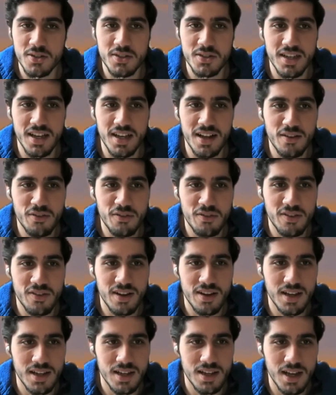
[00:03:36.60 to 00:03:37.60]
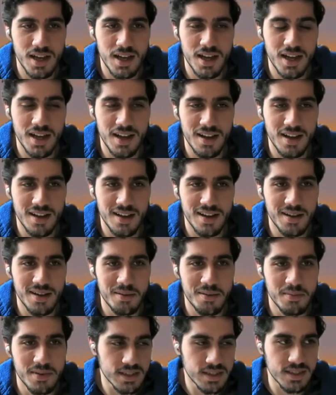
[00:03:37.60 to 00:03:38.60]
it yourself.
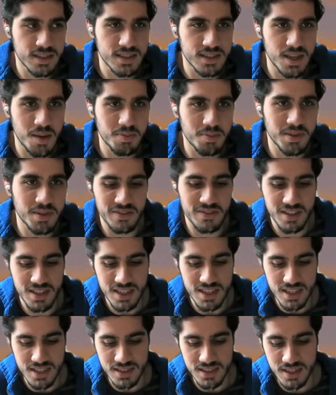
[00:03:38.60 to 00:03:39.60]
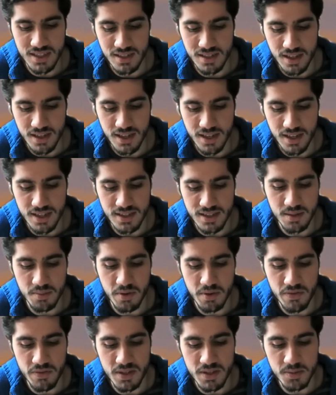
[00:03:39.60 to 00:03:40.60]
It's deceptively easy to like get some
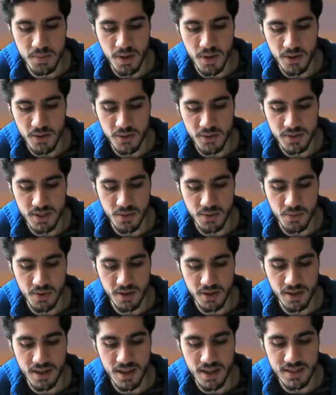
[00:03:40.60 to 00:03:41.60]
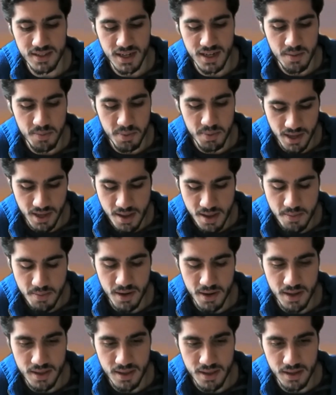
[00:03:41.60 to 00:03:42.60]
of these models working as an API,
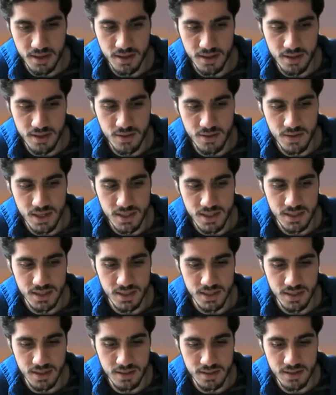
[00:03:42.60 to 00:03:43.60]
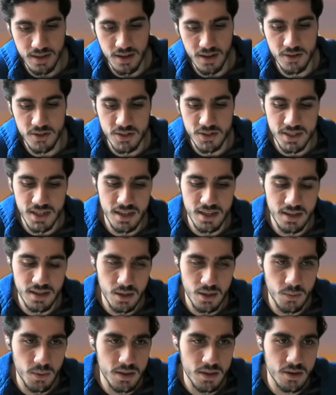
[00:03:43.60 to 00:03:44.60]
but I think you need to understand
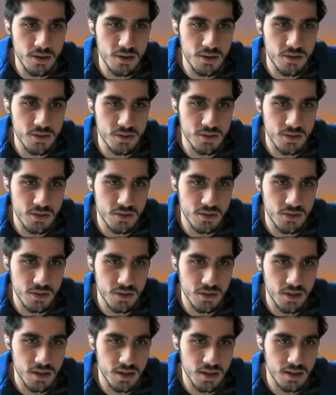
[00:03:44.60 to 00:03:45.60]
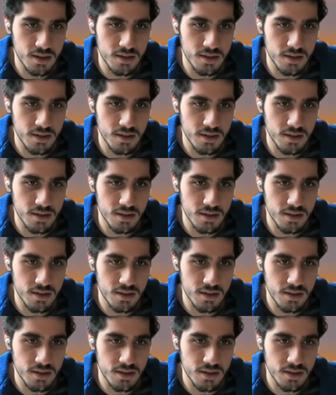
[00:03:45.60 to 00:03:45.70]
like what your users are,